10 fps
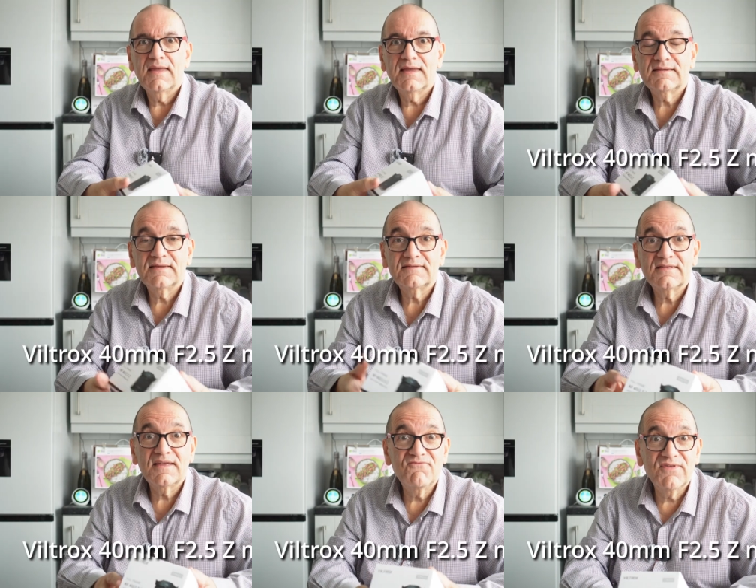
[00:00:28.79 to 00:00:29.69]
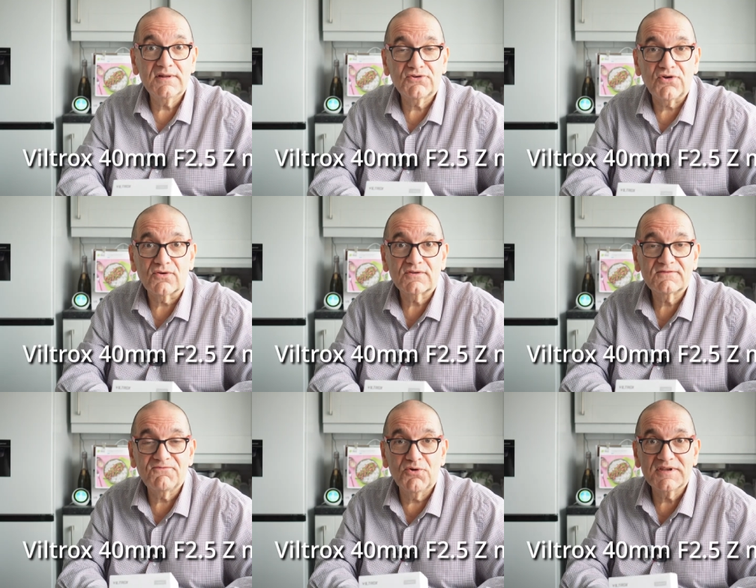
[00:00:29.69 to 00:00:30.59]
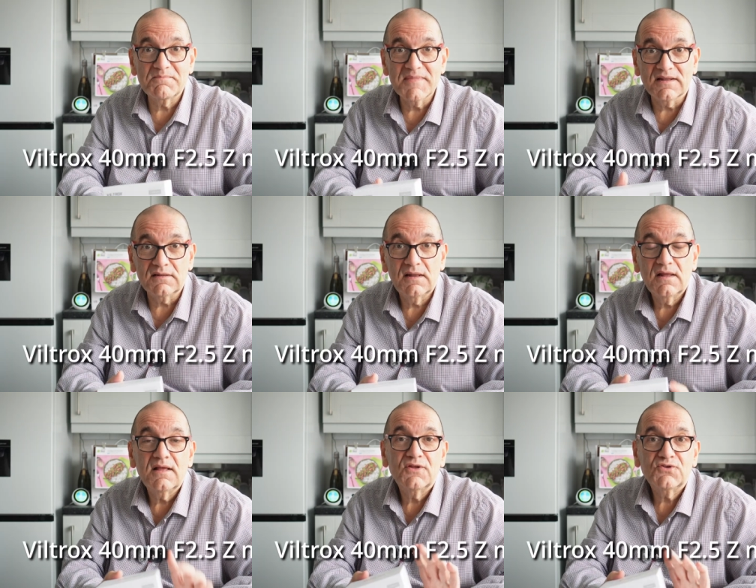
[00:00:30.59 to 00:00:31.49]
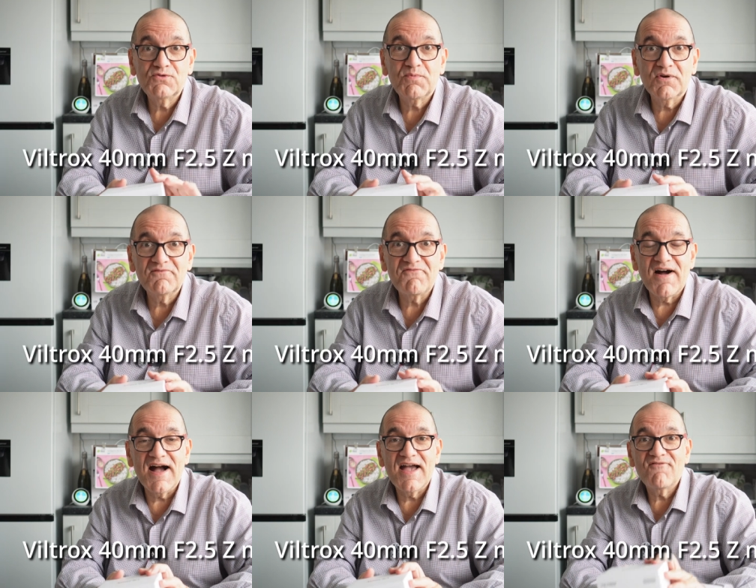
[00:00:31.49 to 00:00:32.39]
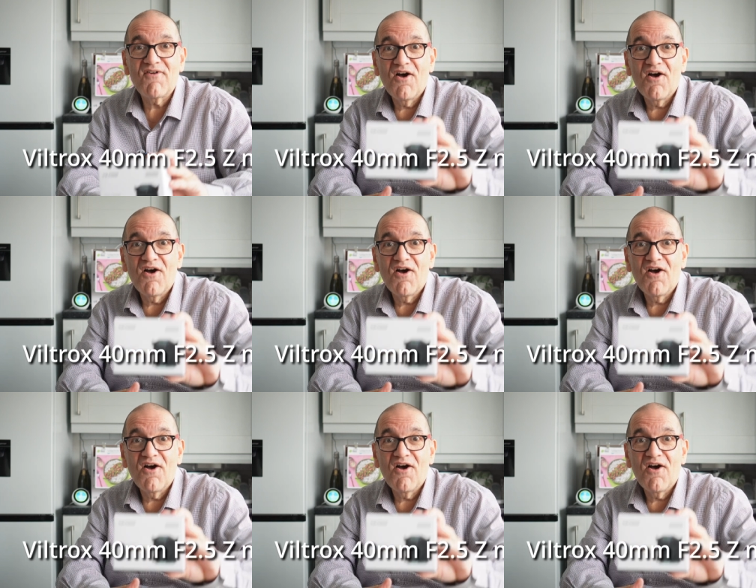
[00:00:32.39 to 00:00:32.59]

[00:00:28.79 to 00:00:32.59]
It is the Viltrox 40mm 2.5